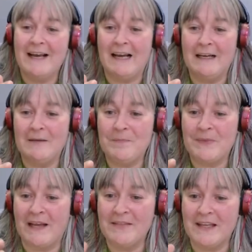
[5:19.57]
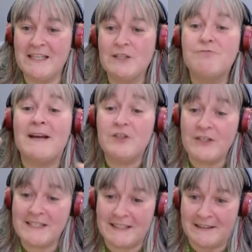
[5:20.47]
Um, and that is a
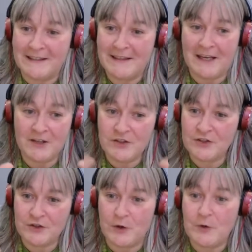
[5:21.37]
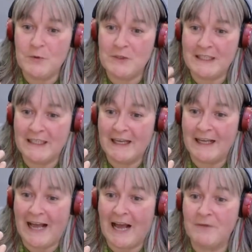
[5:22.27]
register that I just don't
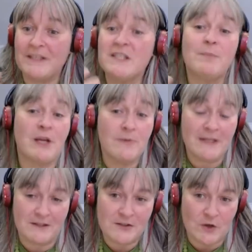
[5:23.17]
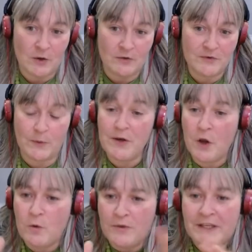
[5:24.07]
have experience of. So I
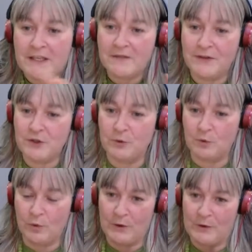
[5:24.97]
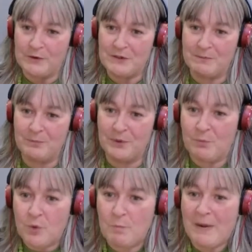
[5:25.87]
know all the individual words, but
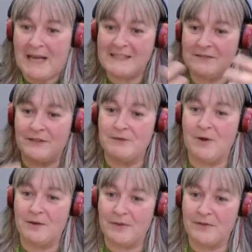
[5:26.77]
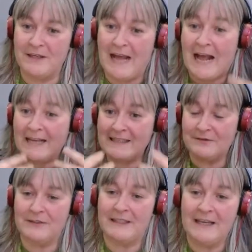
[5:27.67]
more passively rather than
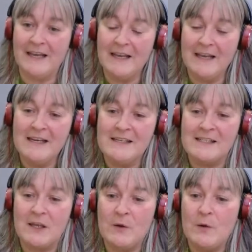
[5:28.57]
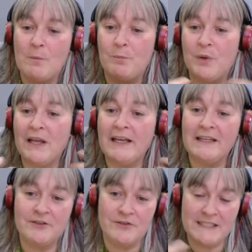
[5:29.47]
actively. So
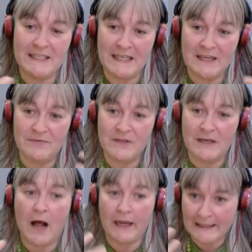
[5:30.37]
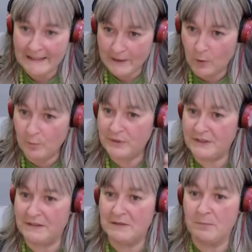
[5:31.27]
biliteracy, even in highly
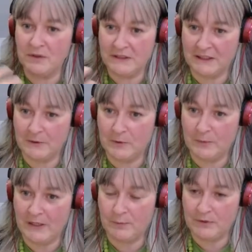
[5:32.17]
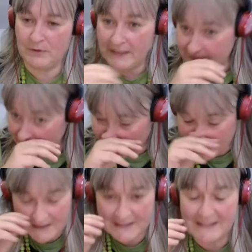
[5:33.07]
competent multilingual people, isn't
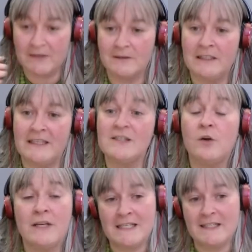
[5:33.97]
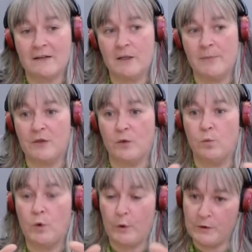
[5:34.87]
necessarily, it's not necessarily about the
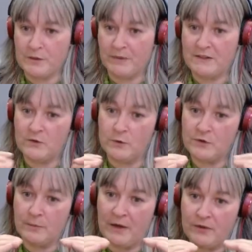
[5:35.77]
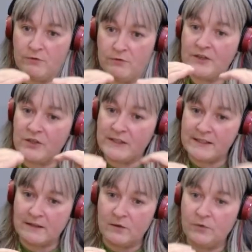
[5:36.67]
words, but it's also about the
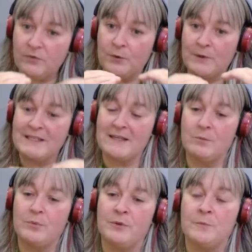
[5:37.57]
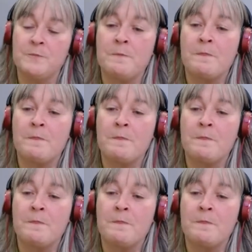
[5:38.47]
register, for mm-hmm. example.